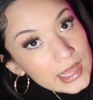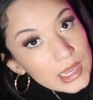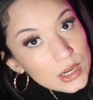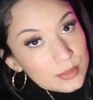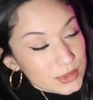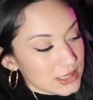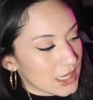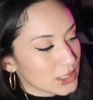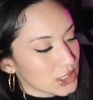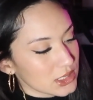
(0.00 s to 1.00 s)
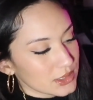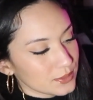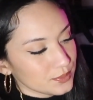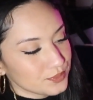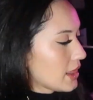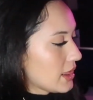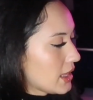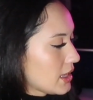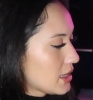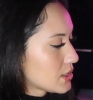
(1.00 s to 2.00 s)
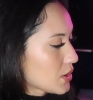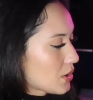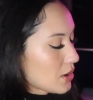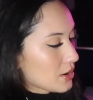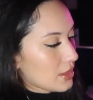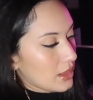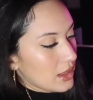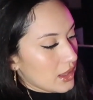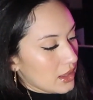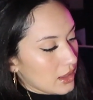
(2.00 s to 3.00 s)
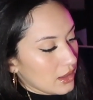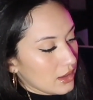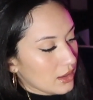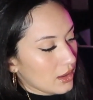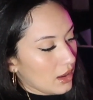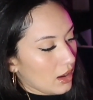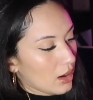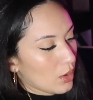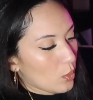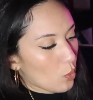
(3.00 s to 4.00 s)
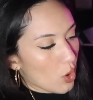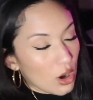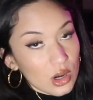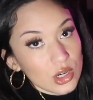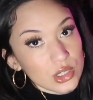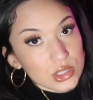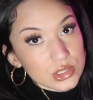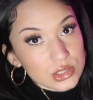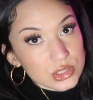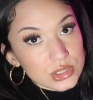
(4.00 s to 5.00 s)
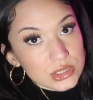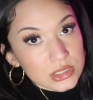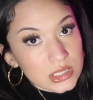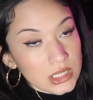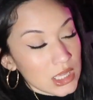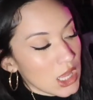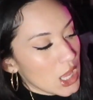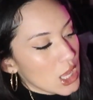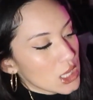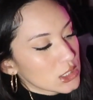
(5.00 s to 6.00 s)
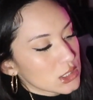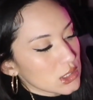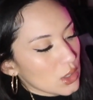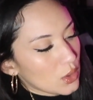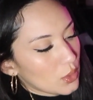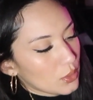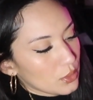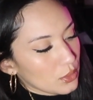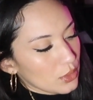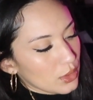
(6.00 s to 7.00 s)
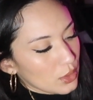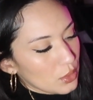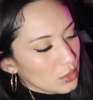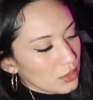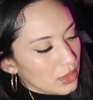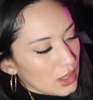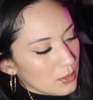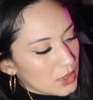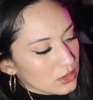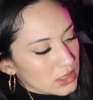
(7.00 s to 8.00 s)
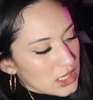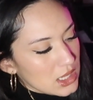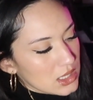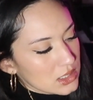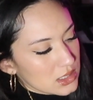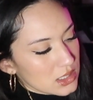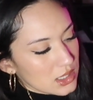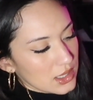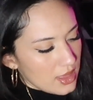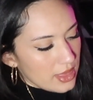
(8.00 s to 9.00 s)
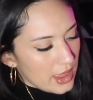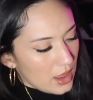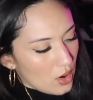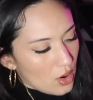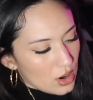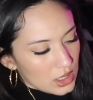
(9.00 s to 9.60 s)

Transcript: ear protection. These are the walkers. So the cool thing about these, they are